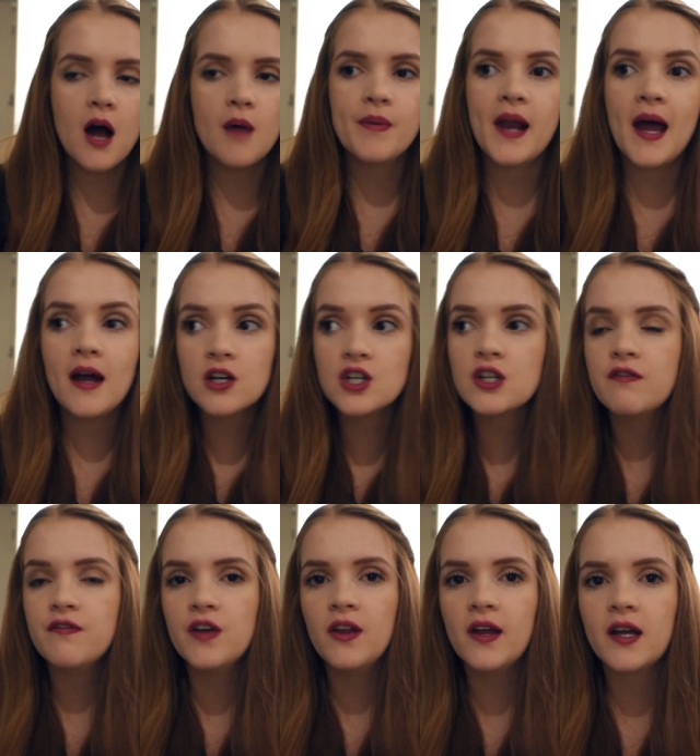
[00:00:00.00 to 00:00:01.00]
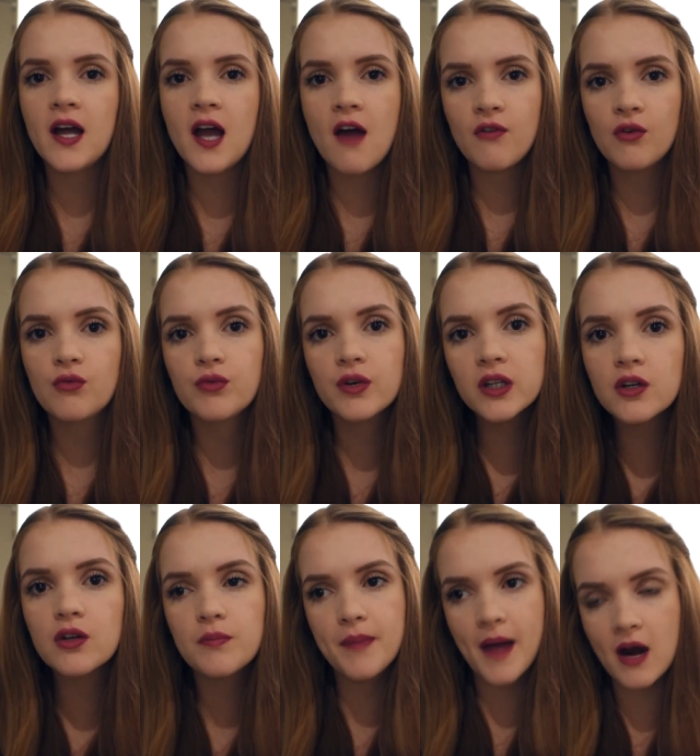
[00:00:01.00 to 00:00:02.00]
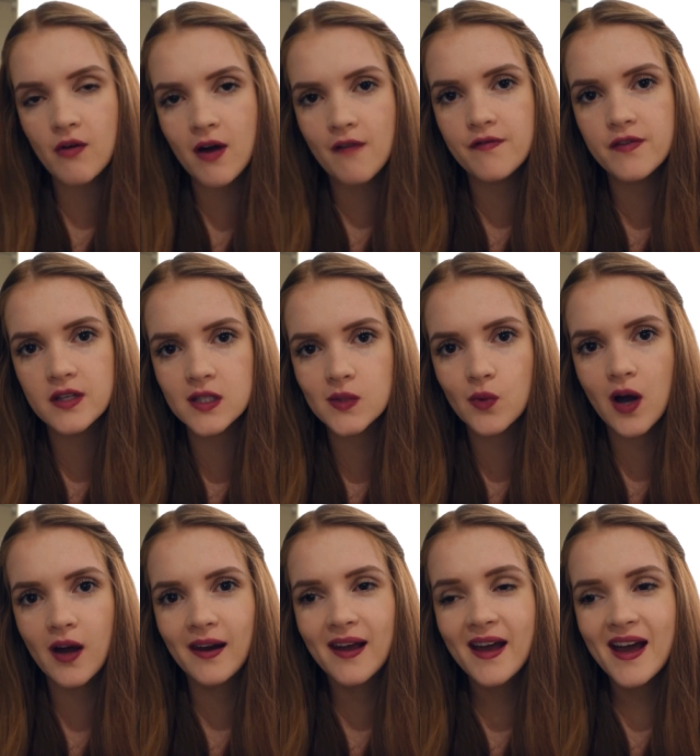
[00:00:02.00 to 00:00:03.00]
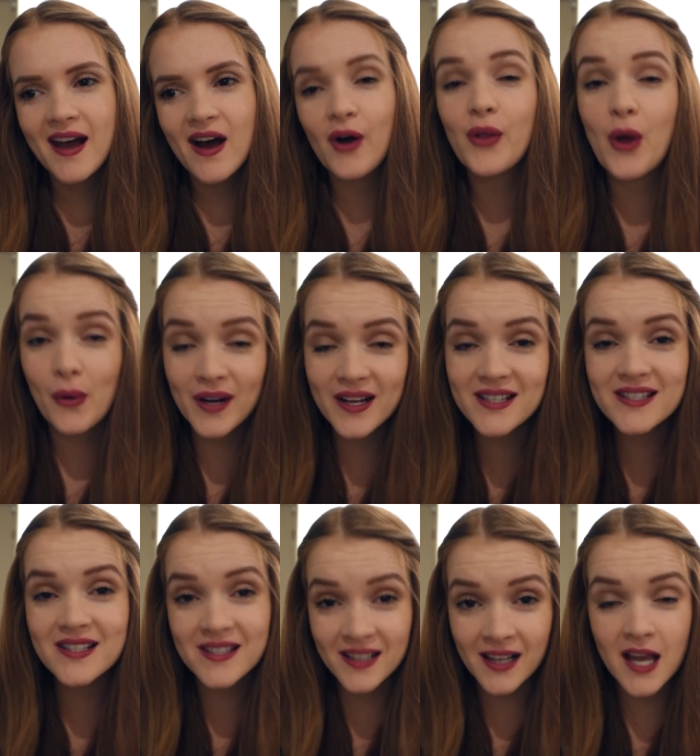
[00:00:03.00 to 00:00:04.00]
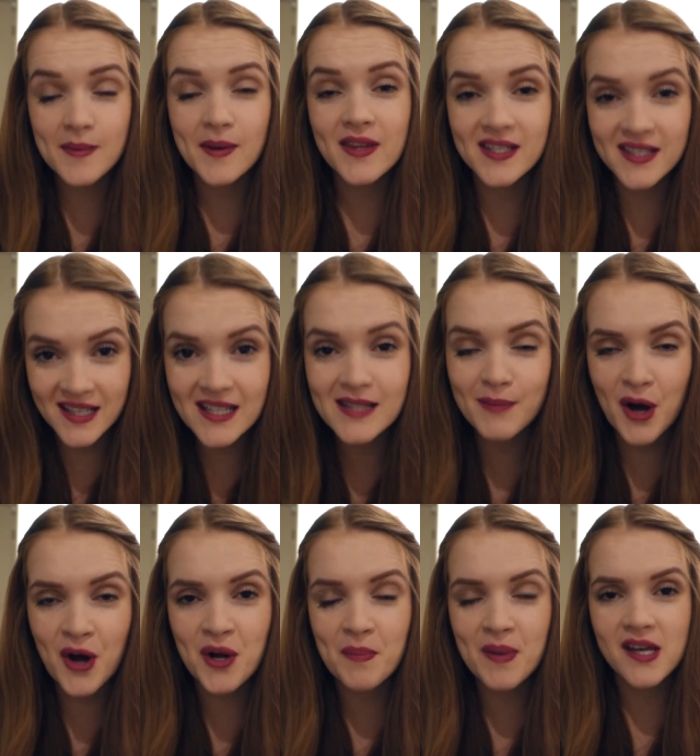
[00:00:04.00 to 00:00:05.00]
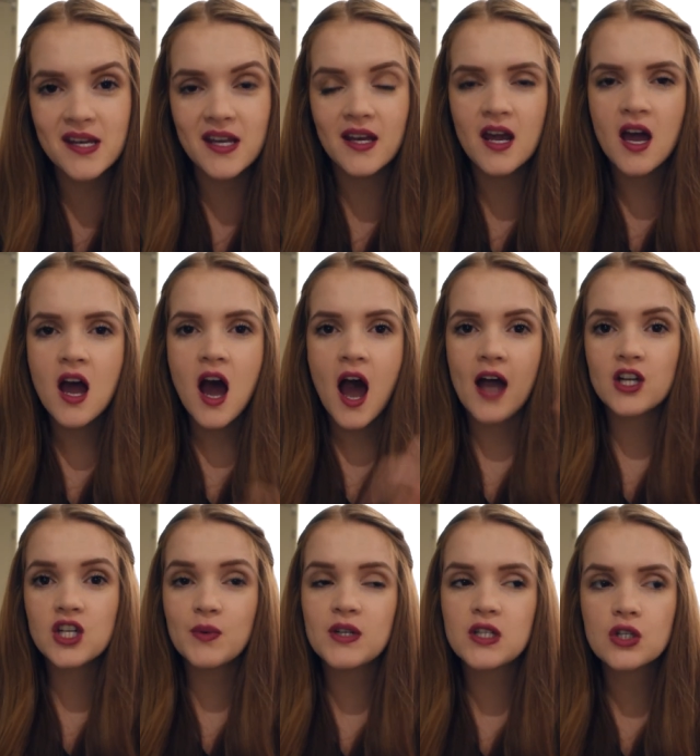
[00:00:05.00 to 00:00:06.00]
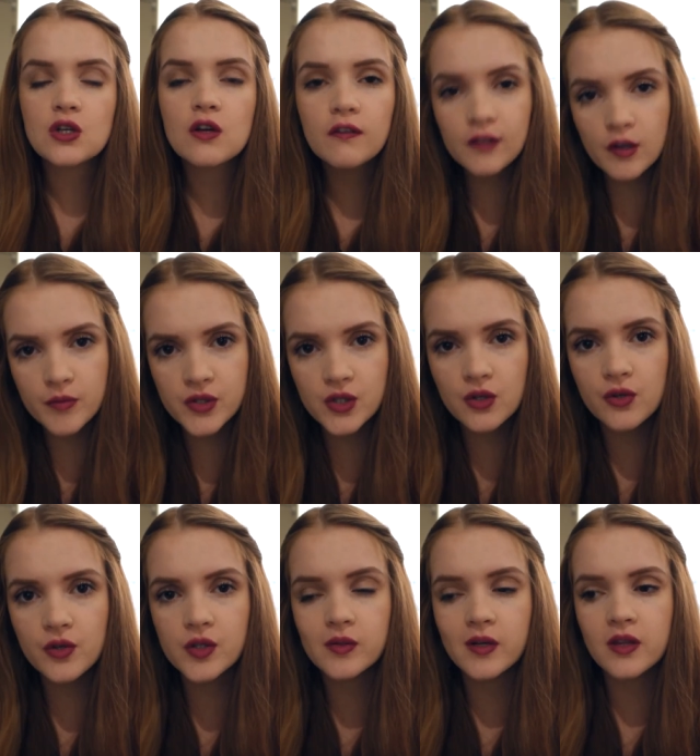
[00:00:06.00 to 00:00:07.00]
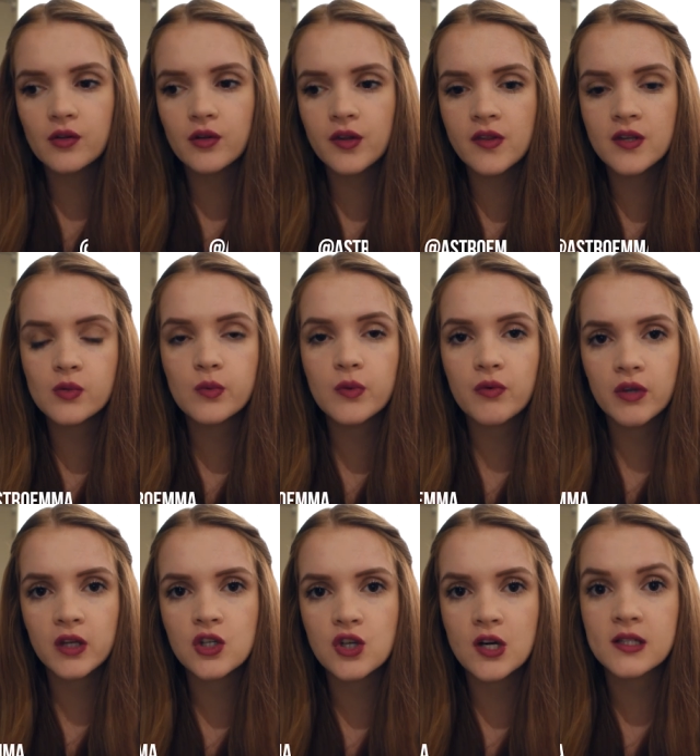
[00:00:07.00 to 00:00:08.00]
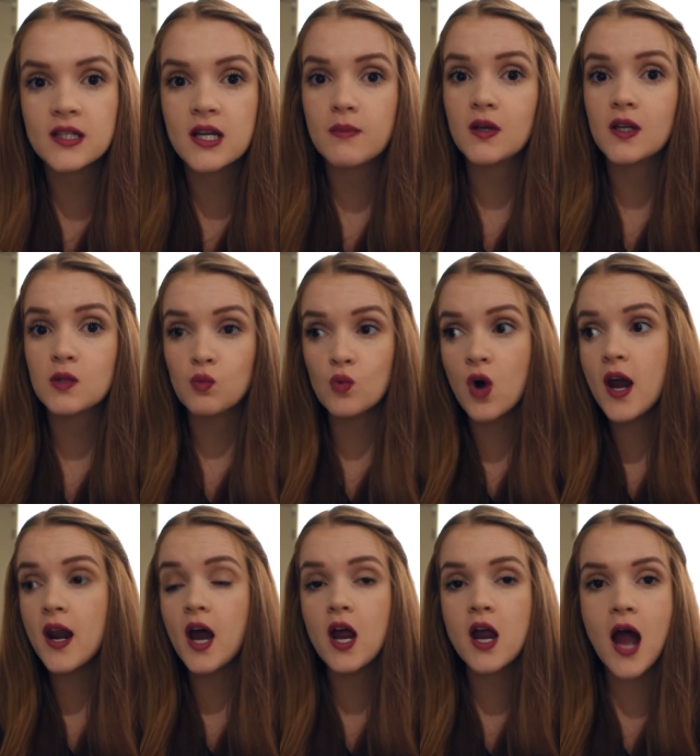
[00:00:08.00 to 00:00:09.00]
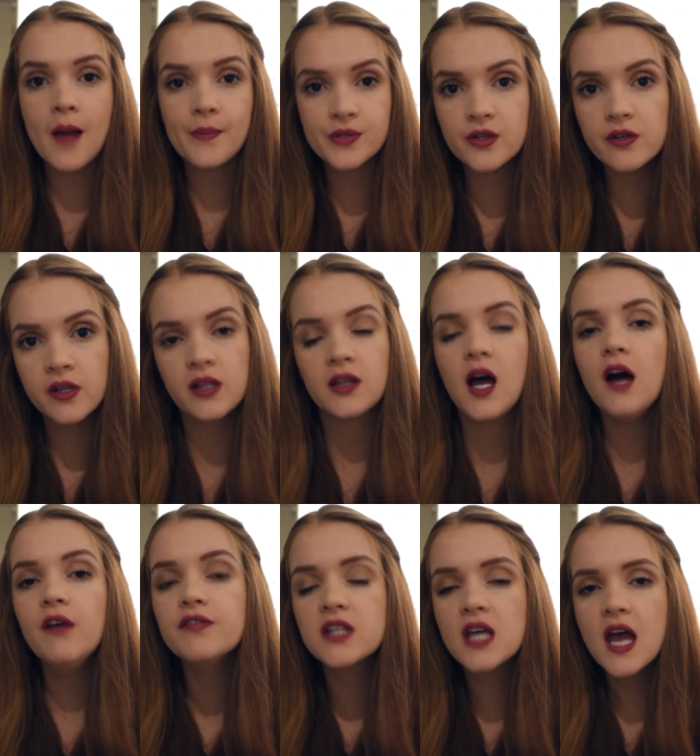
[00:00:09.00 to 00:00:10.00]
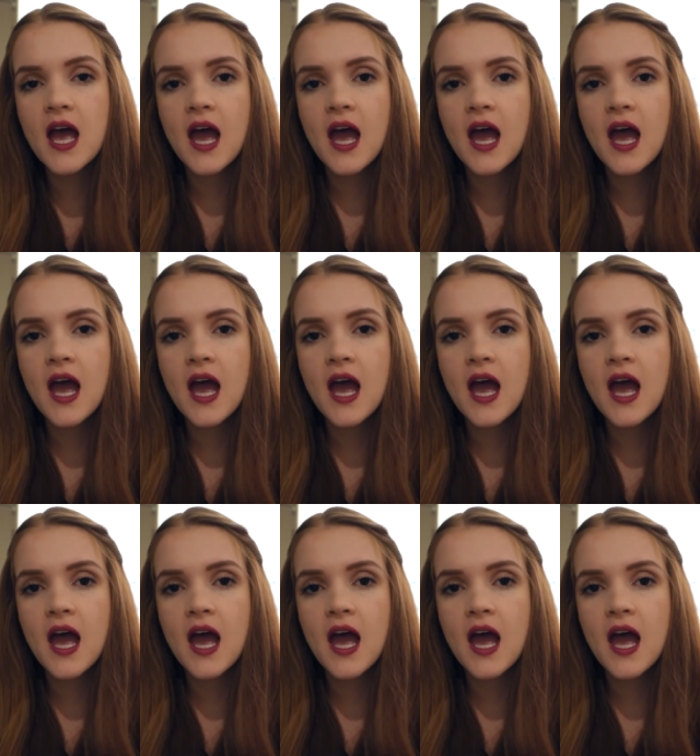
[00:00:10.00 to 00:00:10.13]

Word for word: blah. But I actually feel like I have a really good background for this one, although it is disclaimer, this is my own opinion. I actually went to two film schools, so I thought that this would be really interesting because one I absolutely loved